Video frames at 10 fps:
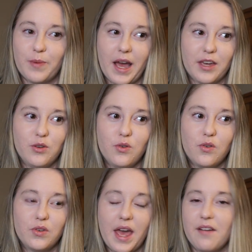I
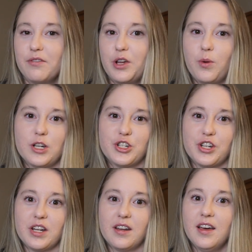Googled every
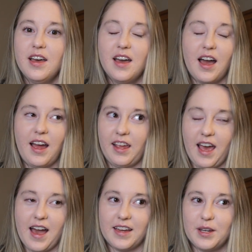question I
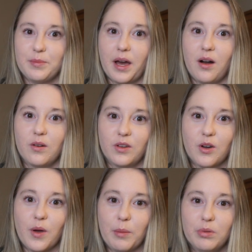had about
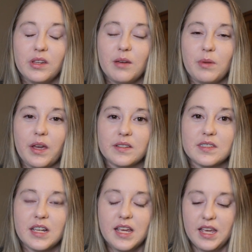going plant-based,